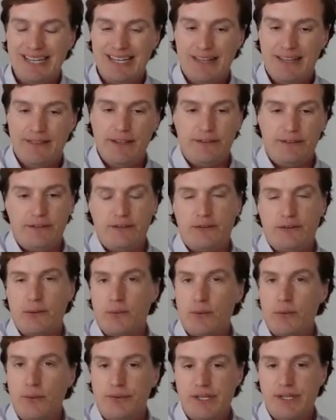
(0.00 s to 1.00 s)
This is the
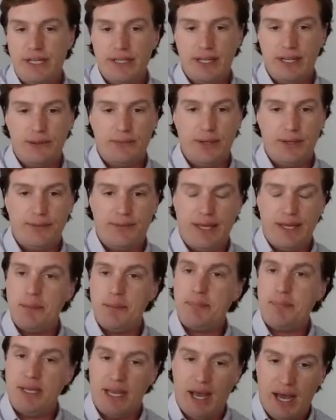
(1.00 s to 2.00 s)
rule dealing with the
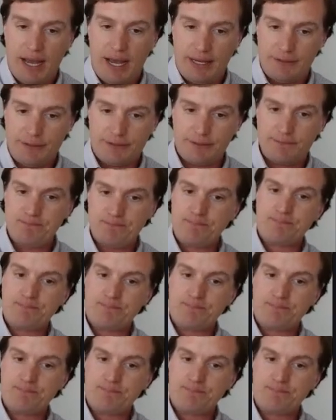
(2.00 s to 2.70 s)
APIs,